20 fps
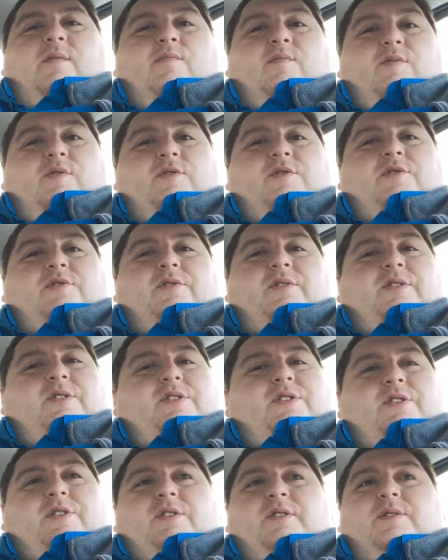Commercial
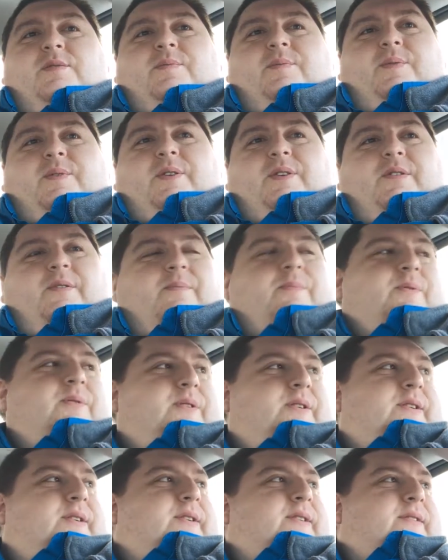insurance, boy oh
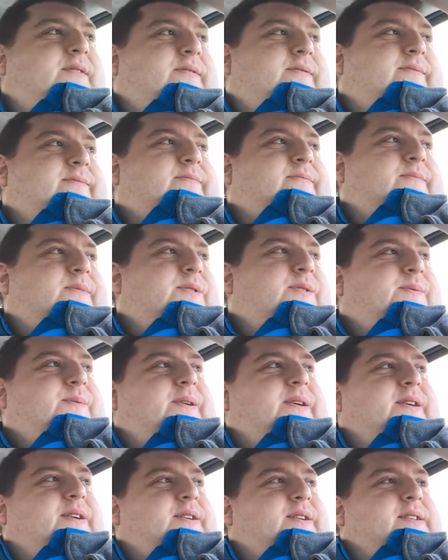boy, what are
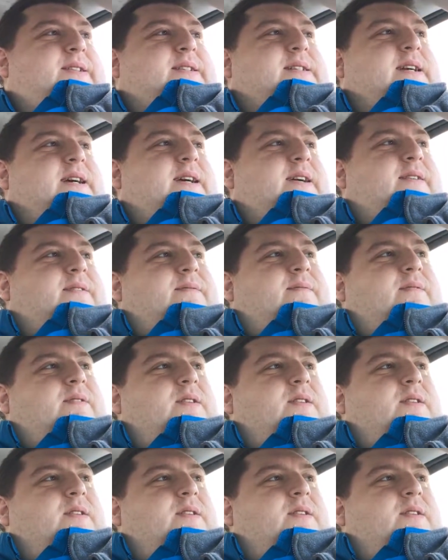we gonna say?